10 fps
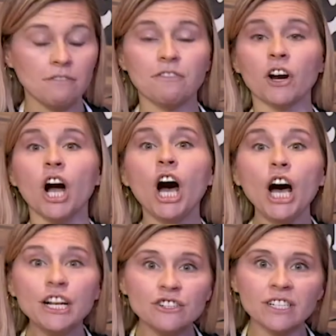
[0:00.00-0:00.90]
For
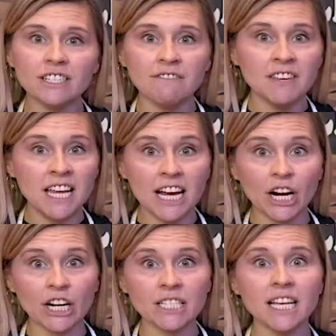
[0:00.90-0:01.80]
hundreds of
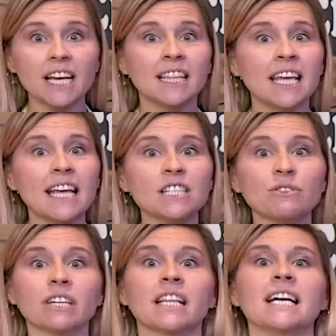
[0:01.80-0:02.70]
years, the
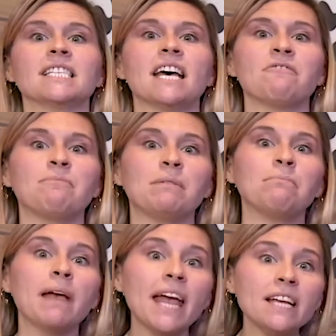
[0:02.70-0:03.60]
Israelites have been
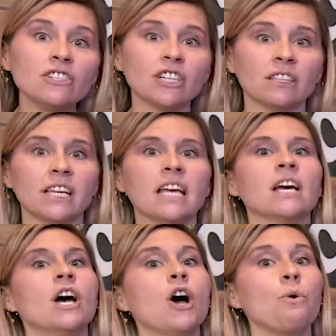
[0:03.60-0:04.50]
patiently
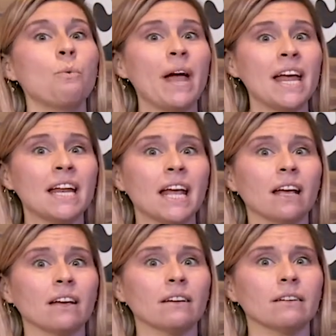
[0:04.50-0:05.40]
waiting.
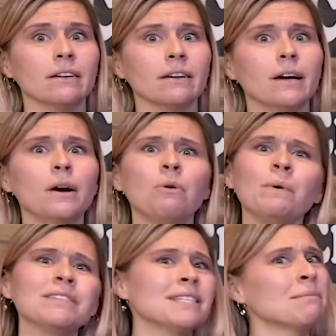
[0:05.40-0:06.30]

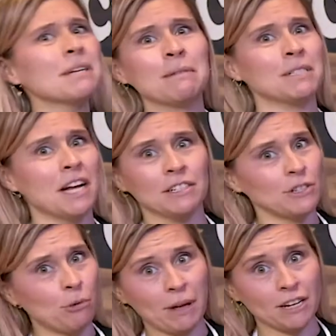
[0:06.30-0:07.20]
Well, sometimes not
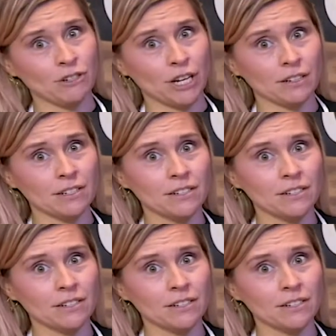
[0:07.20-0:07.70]
so patient.